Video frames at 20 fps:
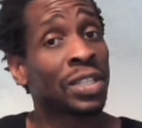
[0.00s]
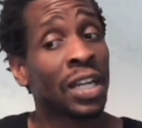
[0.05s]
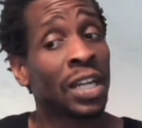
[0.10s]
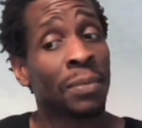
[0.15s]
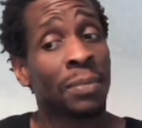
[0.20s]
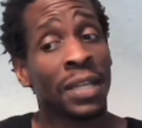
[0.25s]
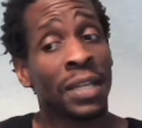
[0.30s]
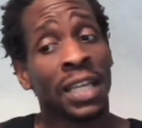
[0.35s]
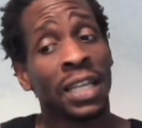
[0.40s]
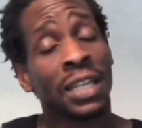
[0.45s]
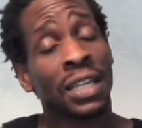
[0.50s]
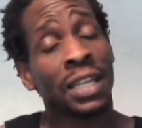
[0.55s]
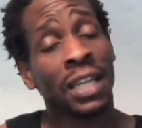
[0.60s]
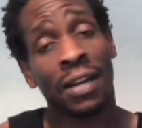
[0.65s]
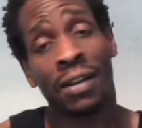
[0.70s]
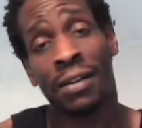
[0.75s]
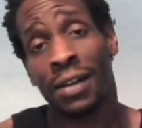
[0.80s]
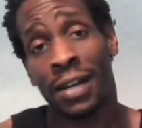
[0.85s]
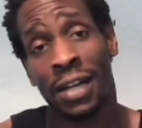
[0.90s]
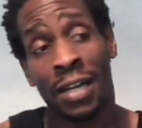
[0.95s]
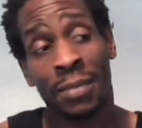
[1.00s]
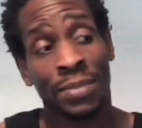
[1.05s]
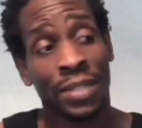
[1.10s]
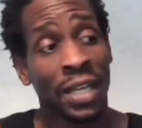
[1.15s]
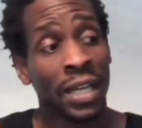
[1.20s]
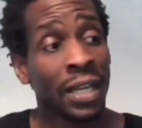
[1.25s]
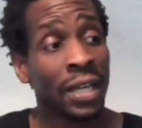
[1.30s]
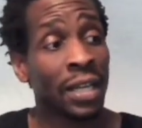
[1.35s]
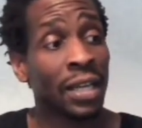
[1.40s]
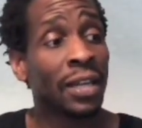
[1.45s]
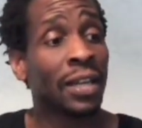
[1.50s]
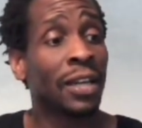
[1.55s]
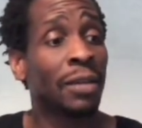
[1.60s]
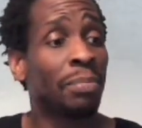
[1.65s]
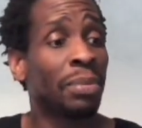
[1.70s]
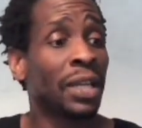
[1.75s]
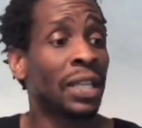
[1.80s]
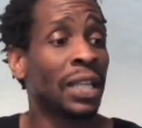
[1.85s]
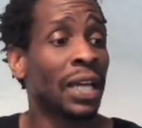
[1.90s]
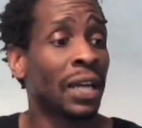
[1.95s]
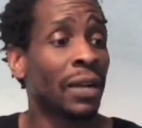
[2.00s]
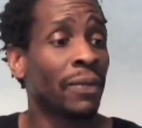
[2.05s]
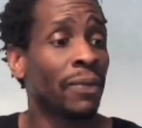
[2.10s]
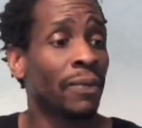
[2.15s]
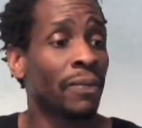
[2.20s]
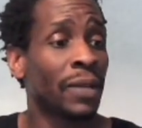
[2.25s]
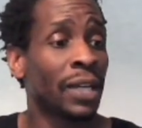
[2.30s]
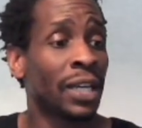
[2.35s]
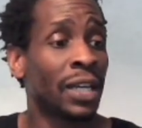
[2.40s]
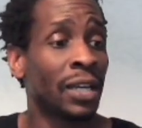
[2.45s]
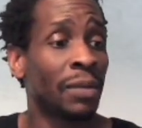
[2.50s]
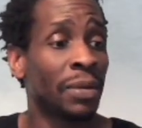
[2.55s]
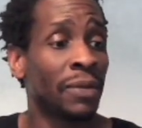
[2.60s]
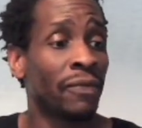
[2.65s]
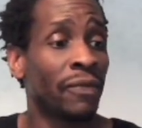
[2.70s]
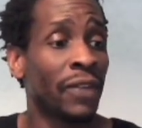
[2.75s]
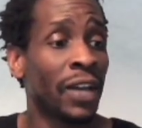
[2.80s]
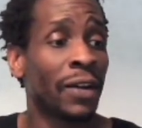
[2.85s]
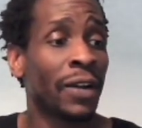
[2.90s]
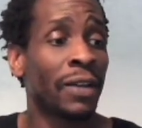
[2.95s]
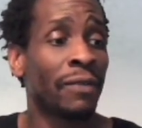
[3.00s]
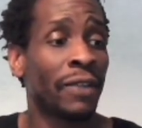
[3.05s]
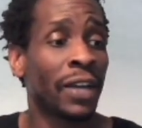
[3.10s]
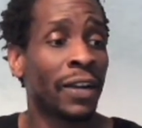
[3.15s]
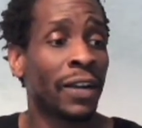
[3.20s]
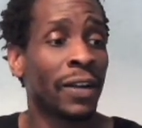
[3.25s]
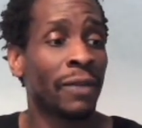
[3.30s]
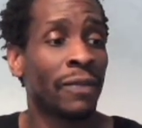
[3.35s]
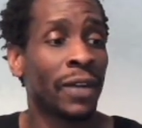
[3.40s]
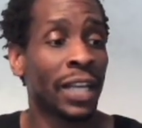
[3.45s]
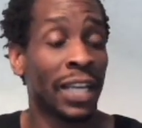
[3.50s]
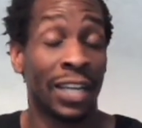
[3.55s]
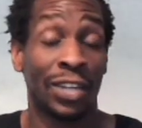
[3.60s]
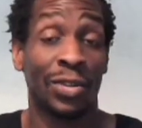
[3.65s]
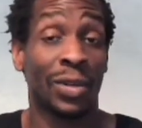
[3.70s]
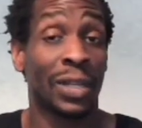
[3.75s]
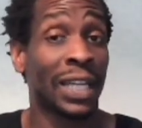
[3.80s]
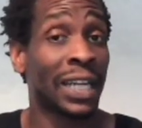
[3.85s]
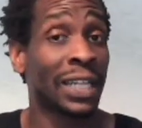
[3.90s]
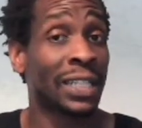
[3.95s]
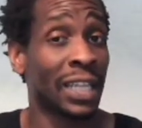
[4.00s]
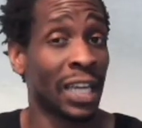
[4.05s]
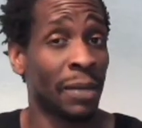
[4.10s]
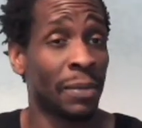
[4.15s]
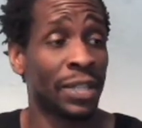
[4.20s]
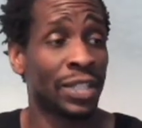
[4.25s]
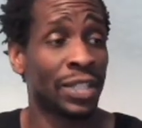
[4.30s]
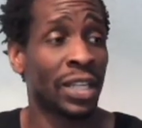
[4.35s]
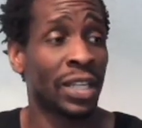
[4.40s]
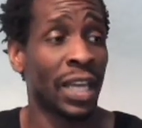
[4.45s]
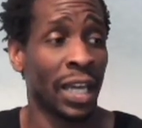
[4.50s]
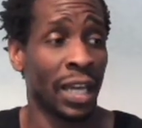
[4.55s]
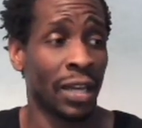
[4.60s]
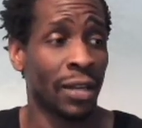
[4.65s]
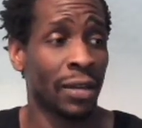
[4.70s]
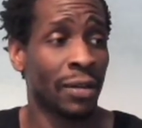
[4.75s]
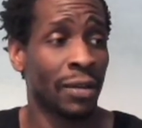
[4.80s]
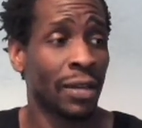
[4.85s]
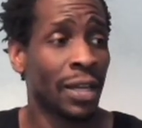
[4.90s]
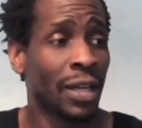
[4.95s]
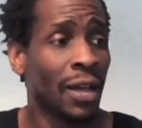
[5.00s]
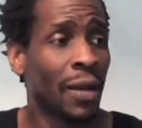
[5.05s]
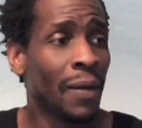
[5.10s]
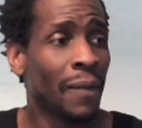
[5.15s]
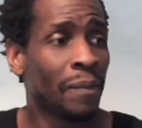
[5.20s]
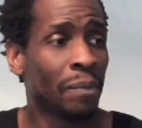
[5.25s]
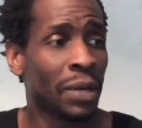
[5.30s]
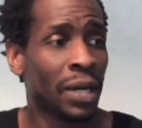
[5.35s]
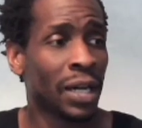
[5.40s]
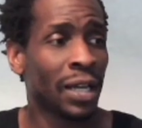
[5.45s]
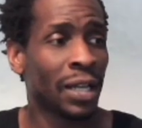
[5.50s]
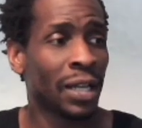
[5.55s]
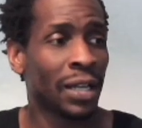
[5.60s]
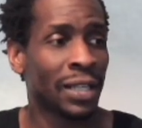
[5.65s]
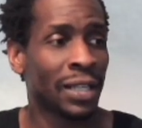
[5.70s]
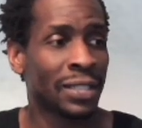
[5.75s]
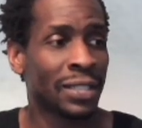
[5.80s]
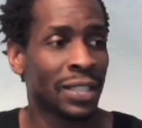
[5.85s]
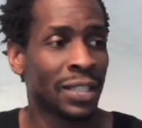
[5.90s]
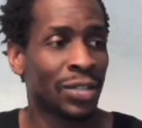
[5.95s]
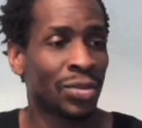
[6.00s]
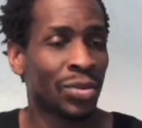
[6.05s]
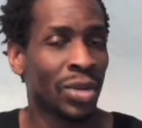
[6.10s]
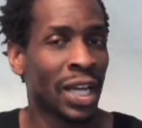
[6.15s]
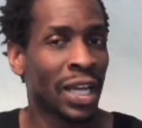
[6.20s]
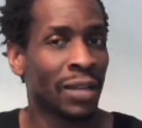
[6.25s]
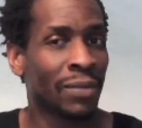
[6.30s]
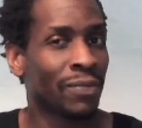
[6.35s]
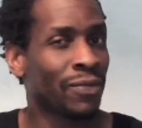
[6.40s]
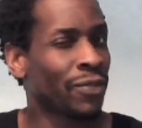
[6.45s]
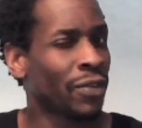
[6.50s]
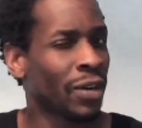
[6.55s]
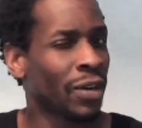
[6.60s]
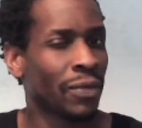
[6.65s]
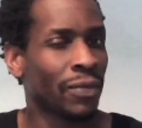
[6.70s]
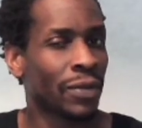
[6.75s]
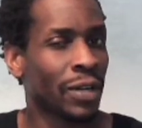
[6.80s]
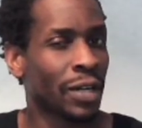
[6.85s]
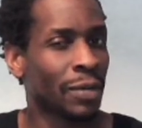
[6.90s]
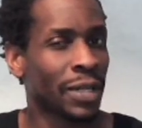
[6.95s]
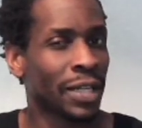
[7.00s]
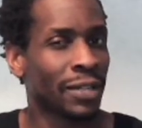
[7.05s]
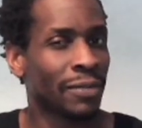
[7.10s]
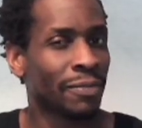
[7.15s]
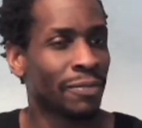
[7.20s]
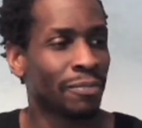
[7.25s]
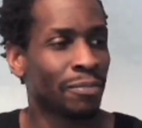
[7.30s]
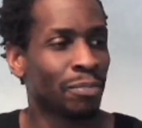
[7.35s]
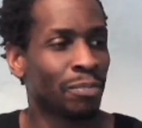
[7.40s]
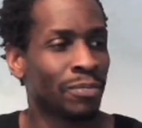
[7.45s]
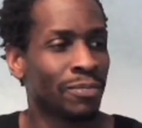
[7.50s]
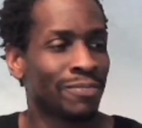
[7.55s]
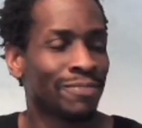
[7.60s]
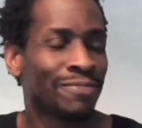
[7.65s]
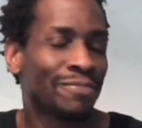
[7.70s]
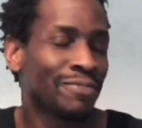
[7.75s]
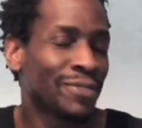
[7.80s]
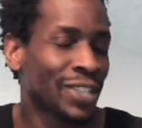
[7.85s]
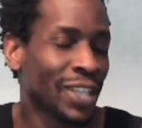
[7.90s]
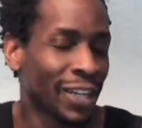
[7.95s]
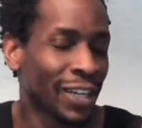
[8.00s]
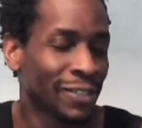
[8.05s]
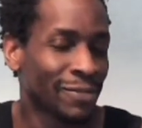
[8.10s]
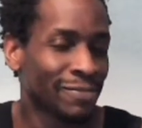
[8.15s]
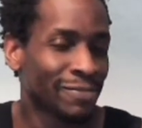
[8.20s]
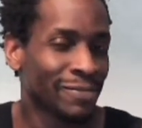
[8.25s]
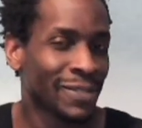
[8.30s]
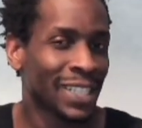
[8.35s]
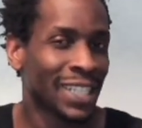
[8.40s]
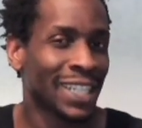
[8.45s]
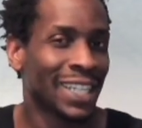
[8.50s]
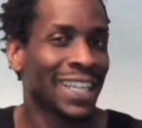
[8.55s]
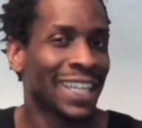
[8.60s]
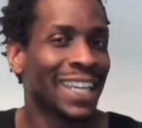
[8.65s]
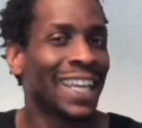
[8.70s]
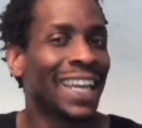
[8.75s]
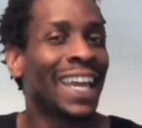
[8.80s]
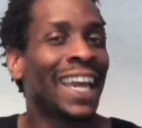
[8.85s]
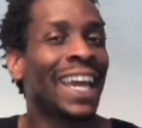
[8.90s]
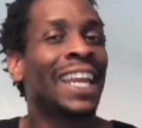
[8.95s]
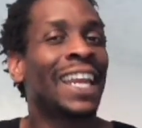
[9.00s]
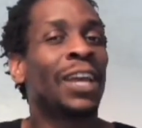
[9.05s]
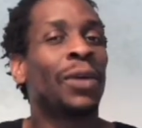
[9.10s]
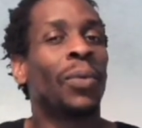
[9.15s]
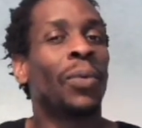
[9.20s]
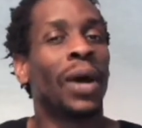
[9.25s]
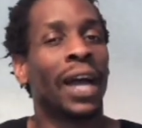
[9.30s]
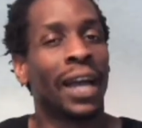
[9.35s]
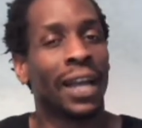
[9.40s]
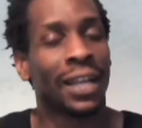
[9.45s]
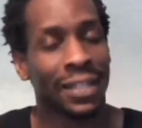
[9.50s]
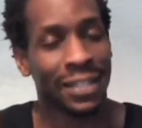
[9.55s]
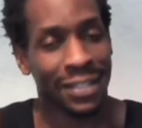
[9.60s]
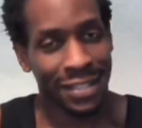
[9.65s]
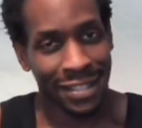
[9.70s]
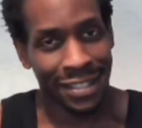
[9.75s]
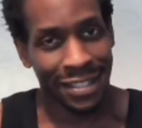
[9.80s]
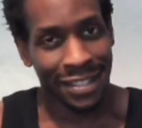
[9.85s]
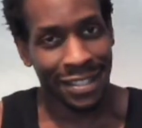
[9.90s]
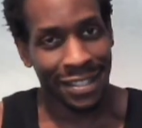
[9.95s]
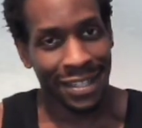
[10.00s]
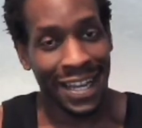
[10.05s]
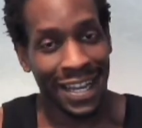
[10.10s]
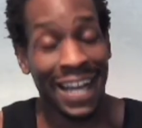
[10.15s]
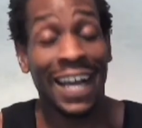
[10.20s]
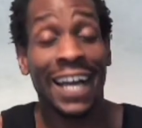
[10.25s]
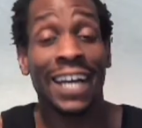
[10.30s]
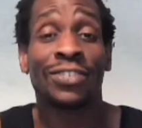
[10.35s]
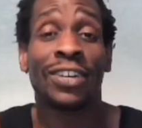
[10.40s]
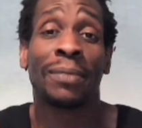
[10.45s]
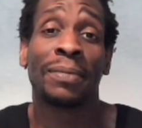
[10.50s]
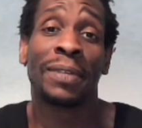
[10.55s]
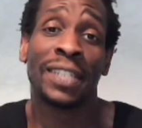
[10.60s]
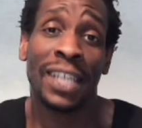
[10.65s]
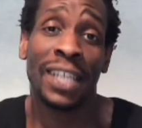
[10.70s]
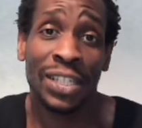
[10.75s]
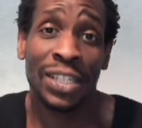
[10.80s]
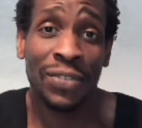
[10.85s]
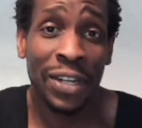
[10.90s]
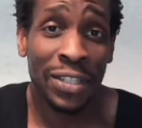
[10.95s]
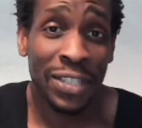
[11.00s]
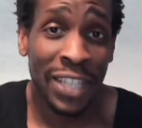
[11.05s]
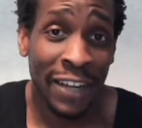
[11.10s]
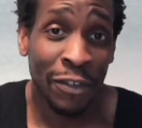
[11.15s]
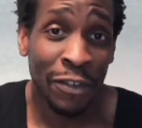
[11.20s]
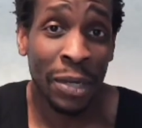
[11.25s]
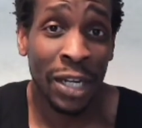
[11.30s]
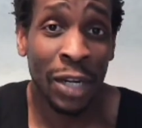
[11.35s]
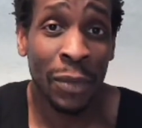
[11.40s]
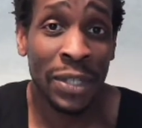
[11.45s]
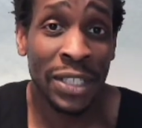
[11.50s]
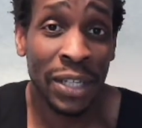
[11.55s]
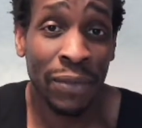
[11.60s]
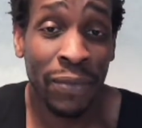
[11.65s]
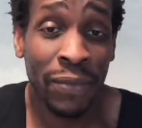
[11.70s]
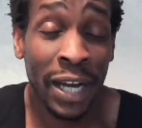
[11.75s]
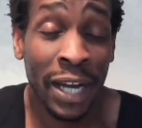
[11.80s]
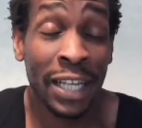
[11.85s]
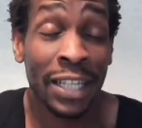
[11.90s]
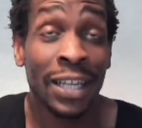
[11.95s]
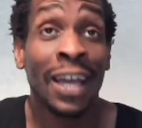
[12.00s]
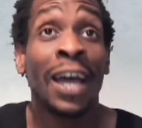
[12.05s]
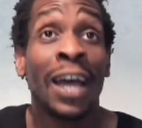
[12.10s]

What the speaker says: comp, down comps? He could be very, very, very, he could do a lot of damage. He can. But is he great? Far from it. So, anyway, I drop these videos every Monday, Wednesday, Friday,